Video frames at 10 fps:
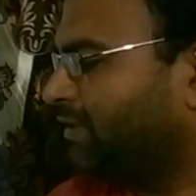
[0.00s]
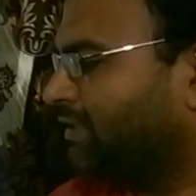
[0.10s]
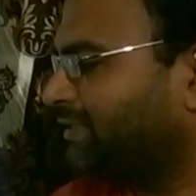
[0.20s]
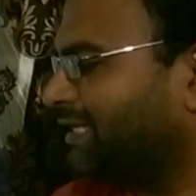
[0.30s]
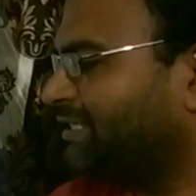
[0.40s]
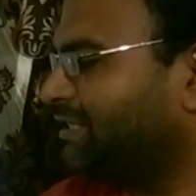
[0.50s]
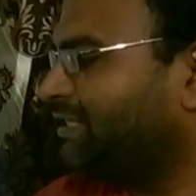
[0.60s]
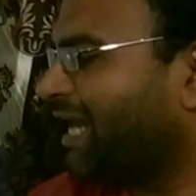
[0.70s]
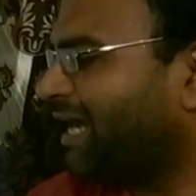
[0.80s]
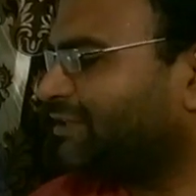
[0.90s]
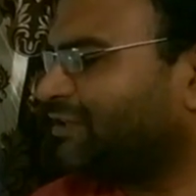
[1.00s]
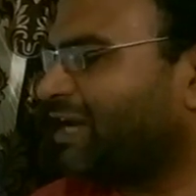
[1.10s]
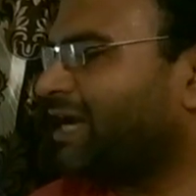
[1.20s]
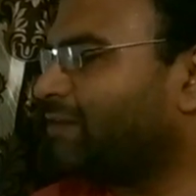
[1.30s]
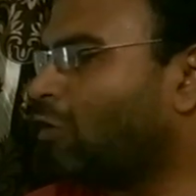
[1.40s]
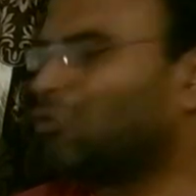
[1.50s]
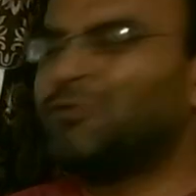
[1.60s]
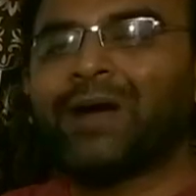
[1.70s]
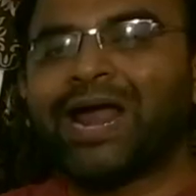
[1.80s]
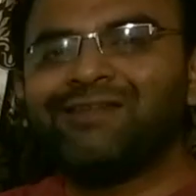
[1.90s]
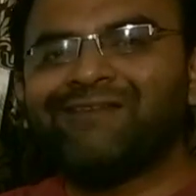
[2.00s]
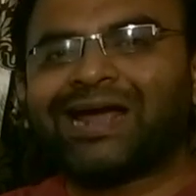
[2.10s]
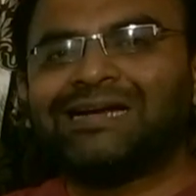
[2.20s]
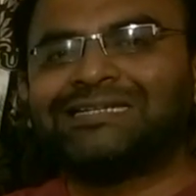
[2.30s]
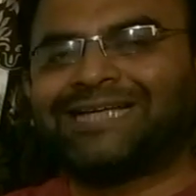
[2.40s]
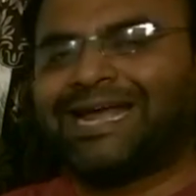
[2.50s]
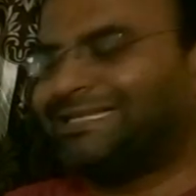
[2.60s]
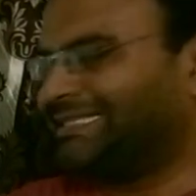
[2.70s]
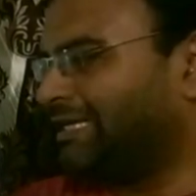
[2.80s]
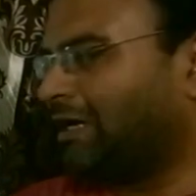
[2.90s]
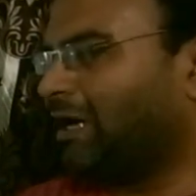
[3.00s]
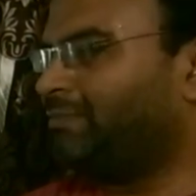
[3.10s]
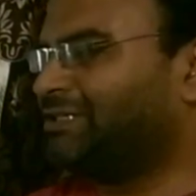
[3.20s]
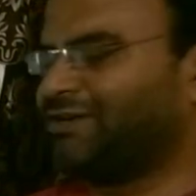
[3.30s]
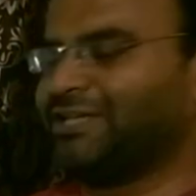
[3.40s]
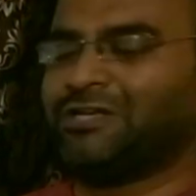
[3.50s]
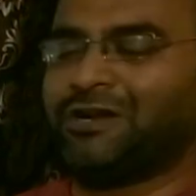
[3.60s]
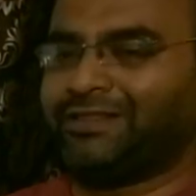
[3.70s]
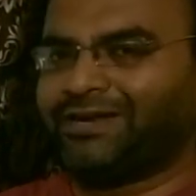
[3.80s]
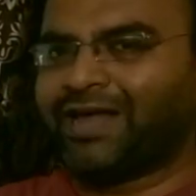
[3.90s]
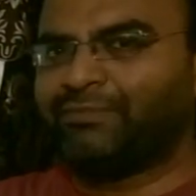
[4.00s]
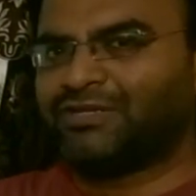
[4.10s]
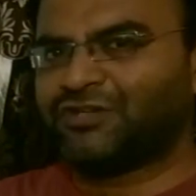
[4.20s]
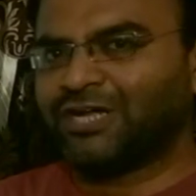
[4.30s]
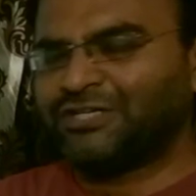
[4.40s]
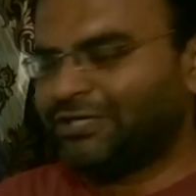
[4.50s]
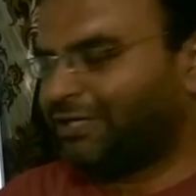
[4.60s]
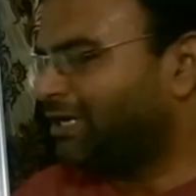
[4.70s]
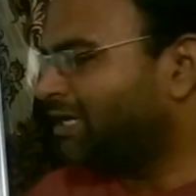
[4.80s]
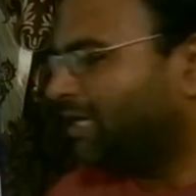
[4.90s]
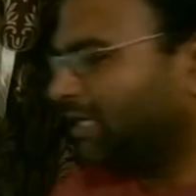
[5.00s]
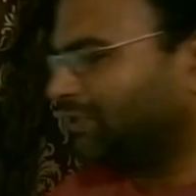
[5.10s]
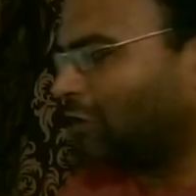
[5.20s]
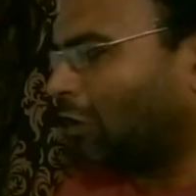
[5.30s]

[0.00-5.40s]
Such nitrogen atom occupied vacant site in the carbon structure of the diamond structure is